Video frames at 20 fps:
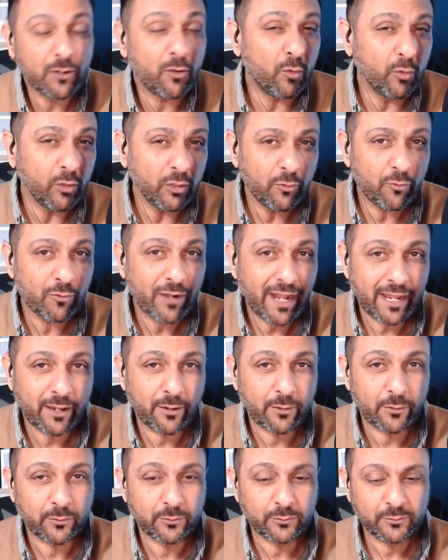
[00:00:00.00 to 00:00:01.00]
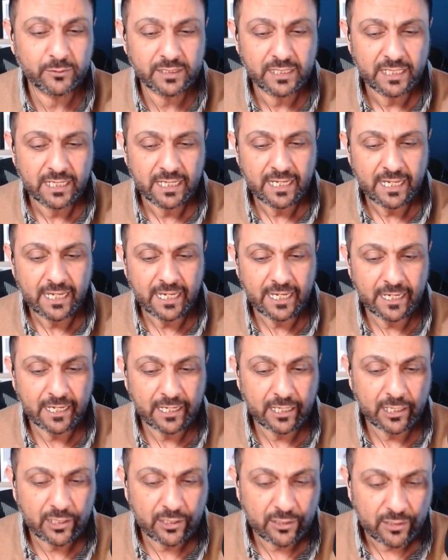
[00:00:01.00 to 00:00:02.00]
all around
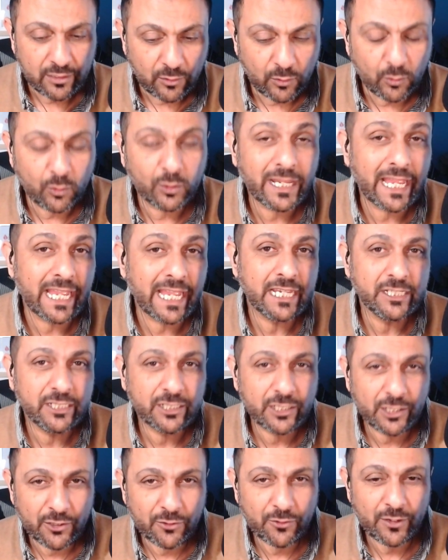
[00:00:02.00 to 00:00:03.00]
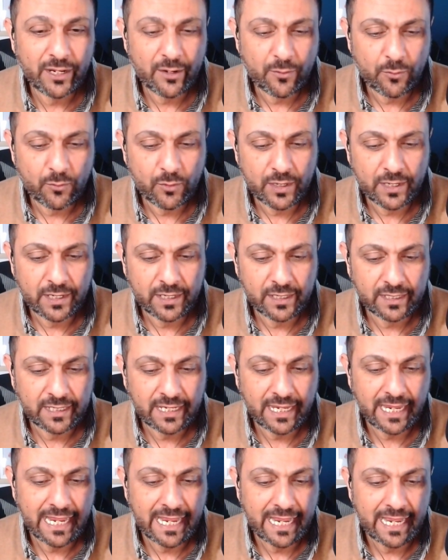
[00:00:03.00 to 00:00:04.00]
all age career
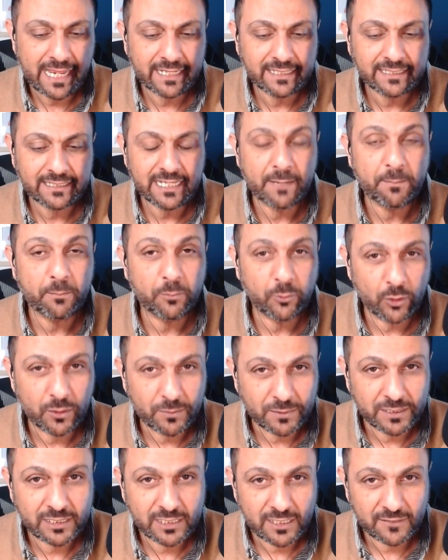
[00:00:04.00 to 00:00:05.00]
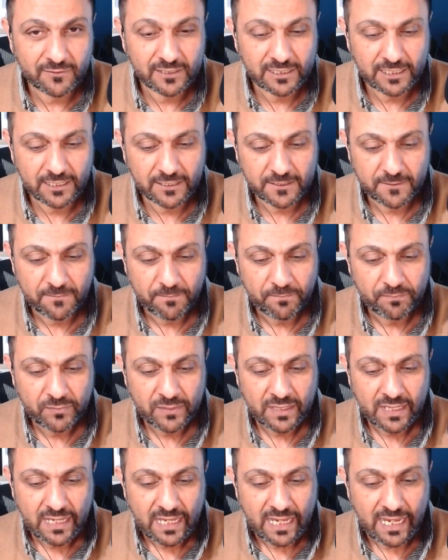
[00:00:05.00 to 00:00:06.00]
work and employment services.
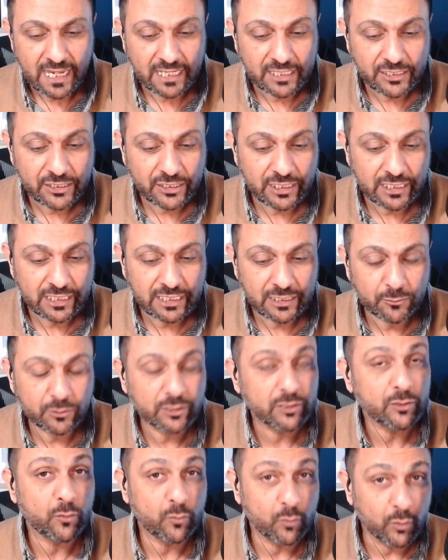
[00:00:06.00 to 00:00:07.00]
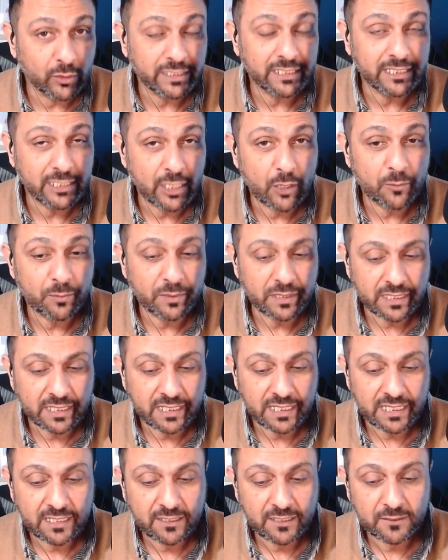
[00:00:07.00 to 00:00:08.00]
She was awarded the
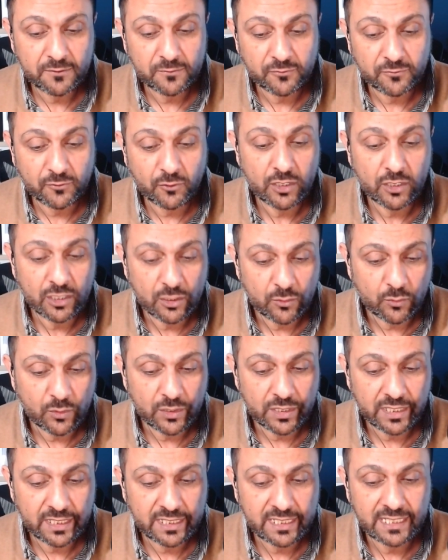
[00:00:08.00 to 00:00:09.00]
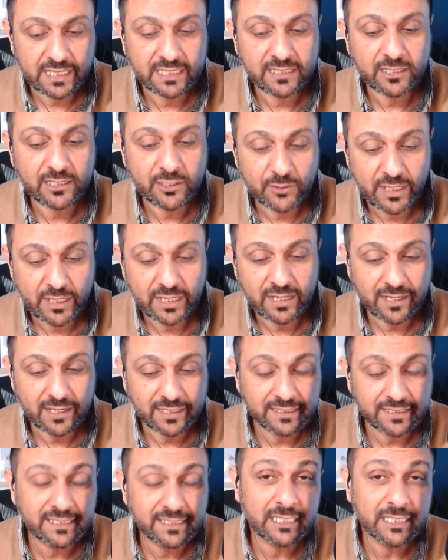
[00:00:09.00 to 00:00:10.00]
OBE for her work in career
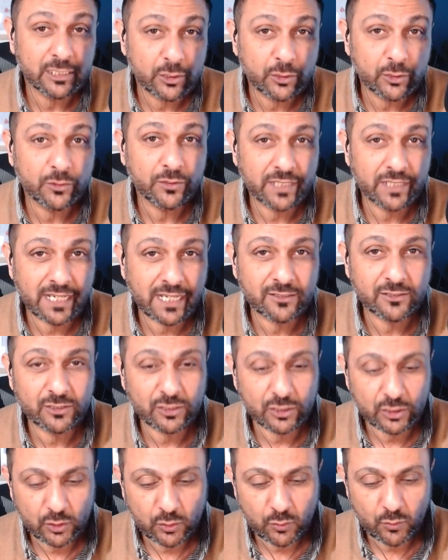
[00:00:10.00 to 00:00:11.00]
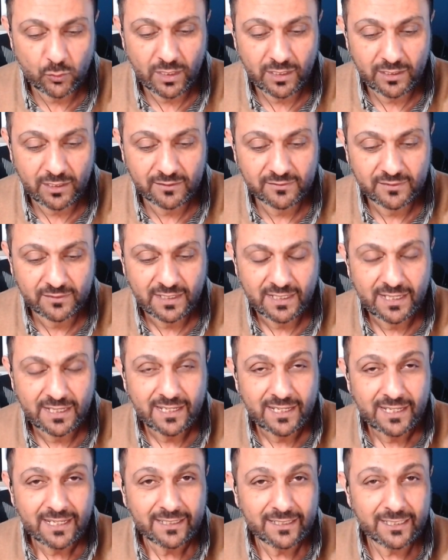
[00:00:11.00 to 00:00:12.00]
guidance in 2012.
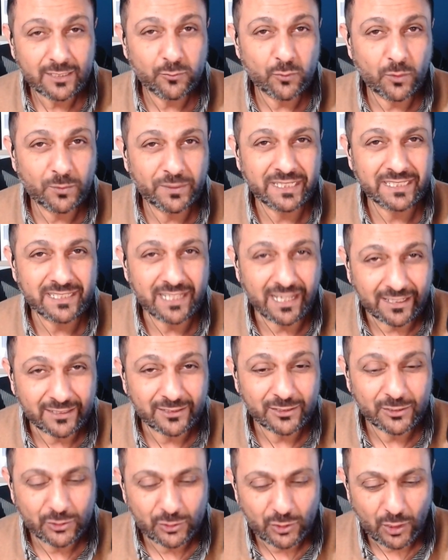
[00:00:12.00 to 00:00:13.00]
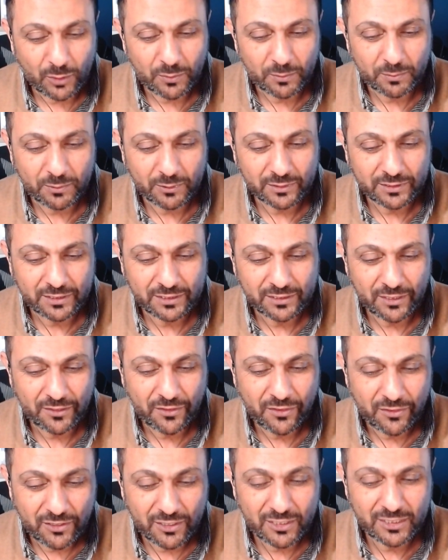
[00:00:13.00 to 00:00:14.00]
This woman is unstoppable. She's
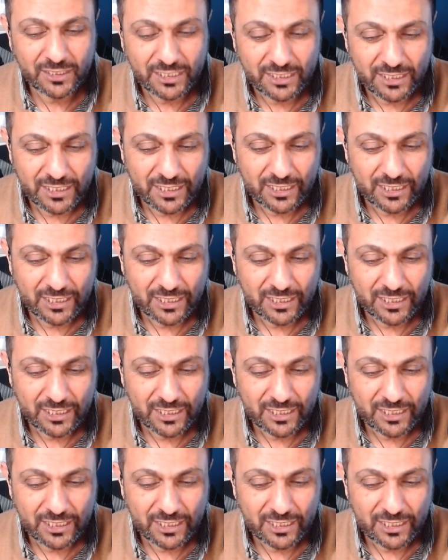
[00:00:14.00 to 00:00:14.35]
got 30